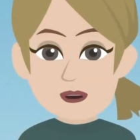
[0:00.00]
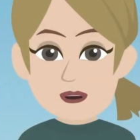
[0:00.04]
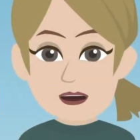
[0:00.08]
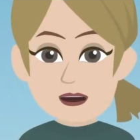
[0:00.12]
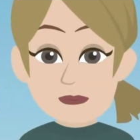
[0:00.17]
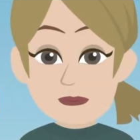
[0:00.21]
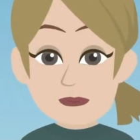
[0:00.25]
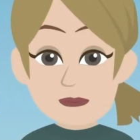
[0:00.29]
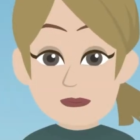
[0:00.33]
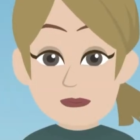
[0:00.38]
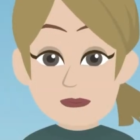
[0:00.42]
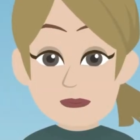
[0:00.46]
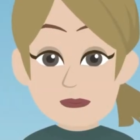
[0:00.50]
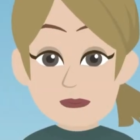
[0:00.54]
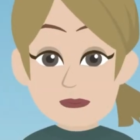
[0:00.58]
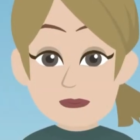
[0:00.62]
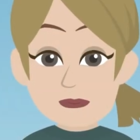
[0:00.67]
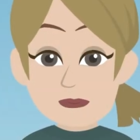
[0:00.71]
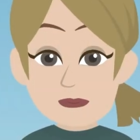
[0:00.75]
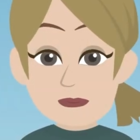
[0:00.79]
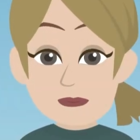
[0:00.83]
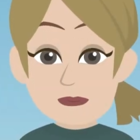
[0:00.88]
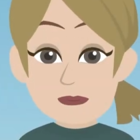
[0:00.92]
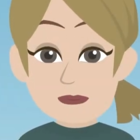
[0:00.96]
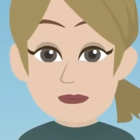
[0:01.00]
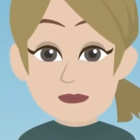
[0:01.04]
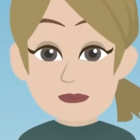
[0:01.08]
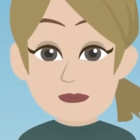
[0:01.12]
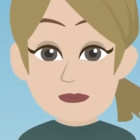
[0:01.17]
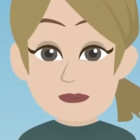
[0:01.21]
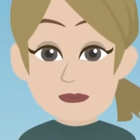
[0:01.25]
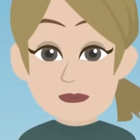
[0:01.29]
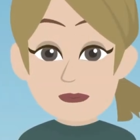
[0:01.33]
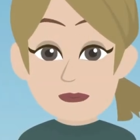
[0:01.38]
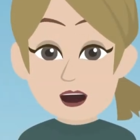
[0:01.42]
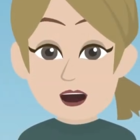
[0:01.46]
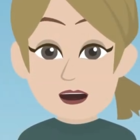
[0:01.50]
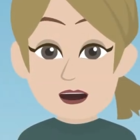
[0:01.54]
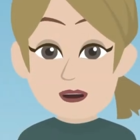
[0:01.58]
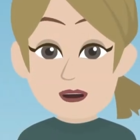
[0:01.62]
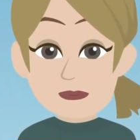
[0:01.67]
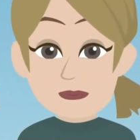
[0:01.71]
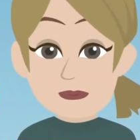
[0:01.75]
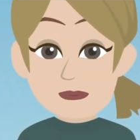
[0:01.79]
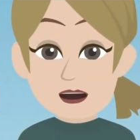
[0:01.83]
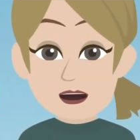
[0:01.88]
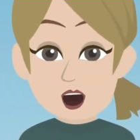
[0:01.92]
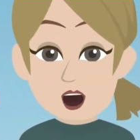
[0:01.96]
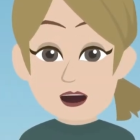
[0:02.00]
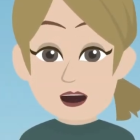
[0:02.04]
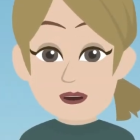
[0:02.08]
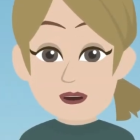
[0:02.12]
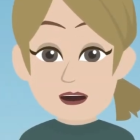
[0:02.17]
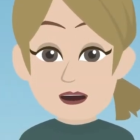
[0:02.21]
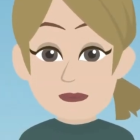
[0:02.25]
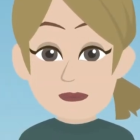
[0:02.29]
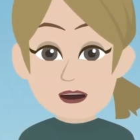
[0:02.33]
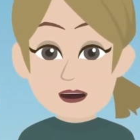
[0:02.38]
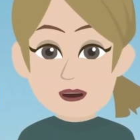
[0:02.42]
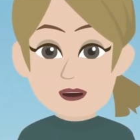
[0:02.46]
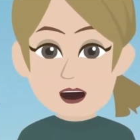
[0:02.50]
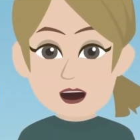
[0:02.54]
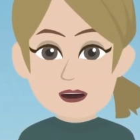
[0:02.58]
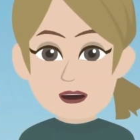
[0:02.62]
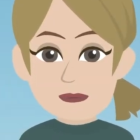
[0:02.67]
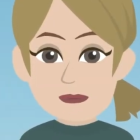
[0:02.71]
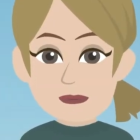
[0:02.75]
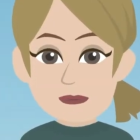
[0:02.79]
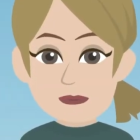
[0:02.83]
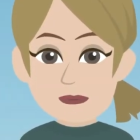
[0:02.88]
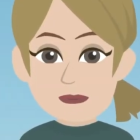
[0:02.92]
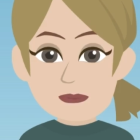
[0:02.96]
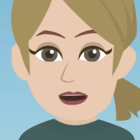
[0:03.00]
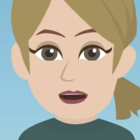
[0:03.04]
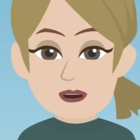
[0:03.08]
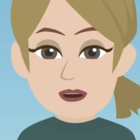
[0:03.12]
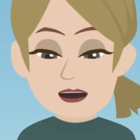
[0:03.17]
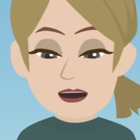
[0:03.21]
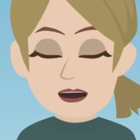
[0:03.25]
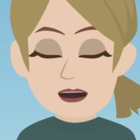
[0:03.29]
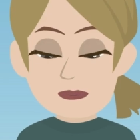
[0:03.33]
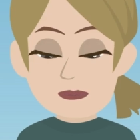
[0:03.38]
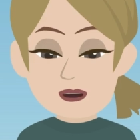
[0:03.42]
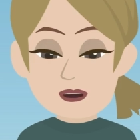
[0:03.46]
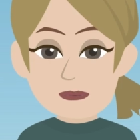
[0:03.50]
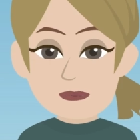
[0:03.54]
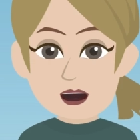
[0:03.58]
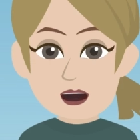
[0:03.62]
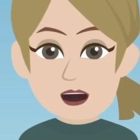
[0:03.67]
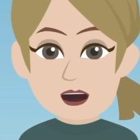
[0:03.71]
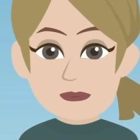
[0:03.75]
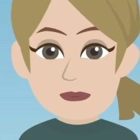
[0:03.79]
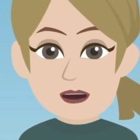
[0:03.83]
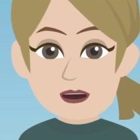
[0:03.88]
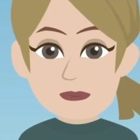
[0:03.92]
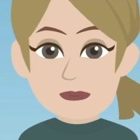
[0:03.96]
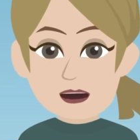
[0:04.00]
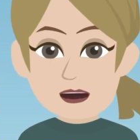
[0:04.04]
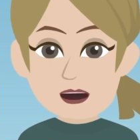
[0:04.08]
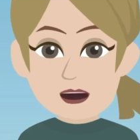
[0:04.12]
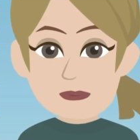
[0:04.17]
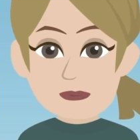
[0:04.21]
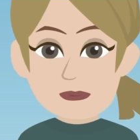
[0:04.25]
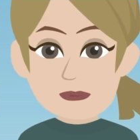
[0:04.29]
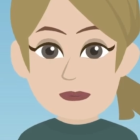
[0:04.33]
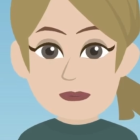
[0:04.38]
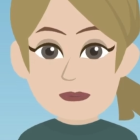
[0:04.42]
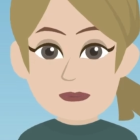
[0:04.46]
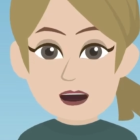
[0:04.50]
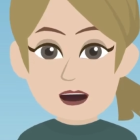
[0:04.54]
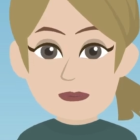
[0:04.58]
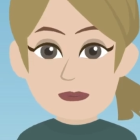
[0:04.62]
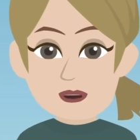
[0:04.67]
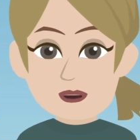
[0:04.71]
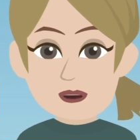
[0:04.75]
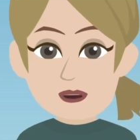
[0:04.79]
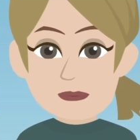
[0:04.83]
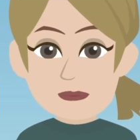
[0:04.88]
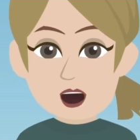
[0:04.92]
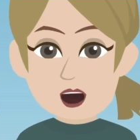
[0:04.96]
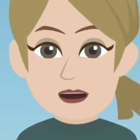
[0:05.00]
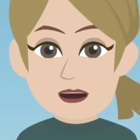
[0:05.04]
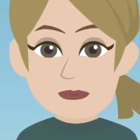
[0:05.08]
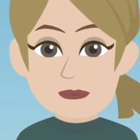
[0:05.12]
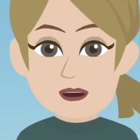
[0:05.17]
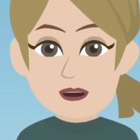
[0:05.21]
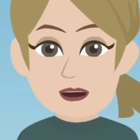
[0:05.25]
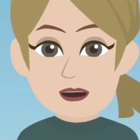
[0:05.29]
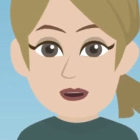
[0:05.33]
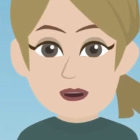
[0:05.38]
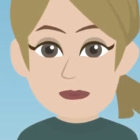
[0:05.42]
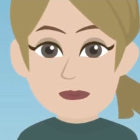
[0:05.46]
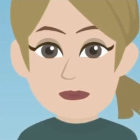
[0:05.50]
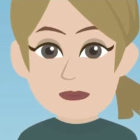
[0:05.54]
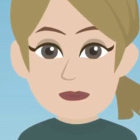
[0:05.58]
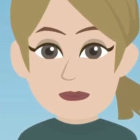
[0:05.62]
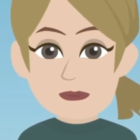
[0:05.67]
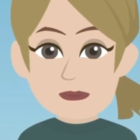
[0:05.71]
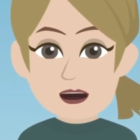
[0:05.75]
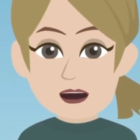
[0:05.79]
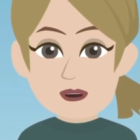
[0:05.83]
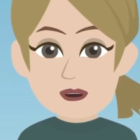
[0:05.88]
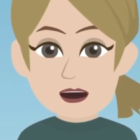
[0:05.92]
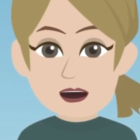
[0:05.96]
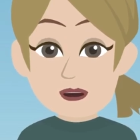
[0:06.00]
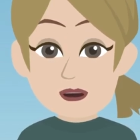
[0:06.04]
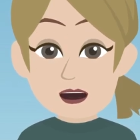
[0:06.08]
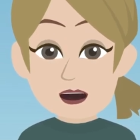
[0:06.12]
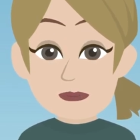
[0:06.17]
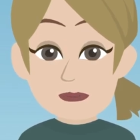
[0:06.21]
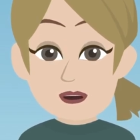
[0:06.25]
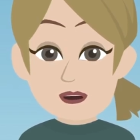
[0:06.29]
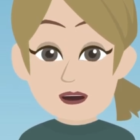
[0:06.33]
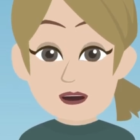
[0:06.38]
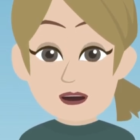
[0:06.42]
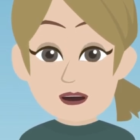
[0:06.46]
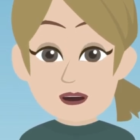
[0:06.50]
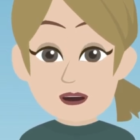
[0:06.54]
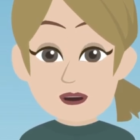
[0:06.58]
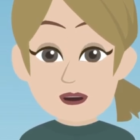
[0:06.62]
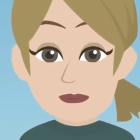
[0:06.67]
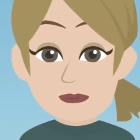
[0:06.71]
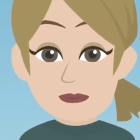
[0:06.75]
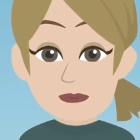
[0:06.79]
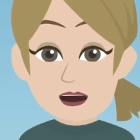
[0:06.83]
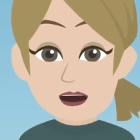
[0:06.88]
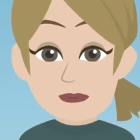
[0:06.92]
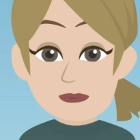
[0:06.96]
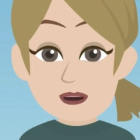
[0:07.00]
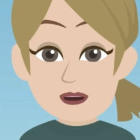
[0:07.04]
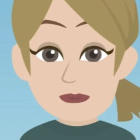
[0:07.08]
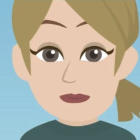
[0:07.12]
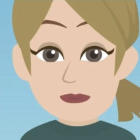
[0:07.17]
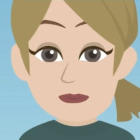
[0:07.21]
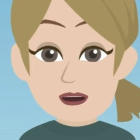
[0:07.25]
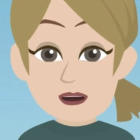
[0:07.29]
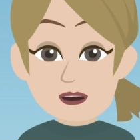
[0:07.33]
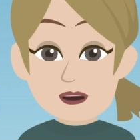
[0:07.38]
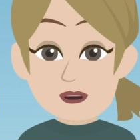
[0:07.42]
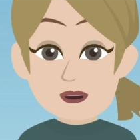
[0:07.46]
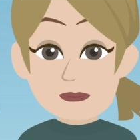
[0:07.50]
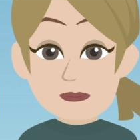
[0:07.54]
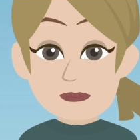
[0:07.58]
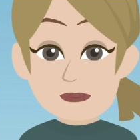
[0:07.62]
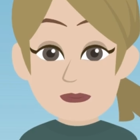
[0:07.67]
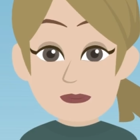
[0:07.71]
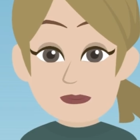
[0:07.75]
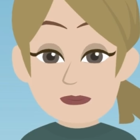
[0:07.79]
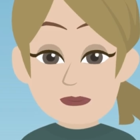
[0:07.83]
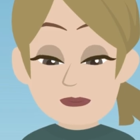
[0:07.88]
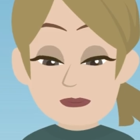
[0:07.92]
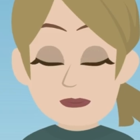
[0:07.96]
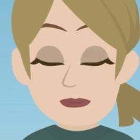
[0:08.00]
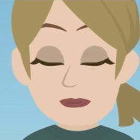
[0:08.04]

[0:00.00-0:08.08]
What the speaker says: focus. And we're not talking about the deliberate focus of what your thoughts are. We're talking about the deliberate focus of how you feel.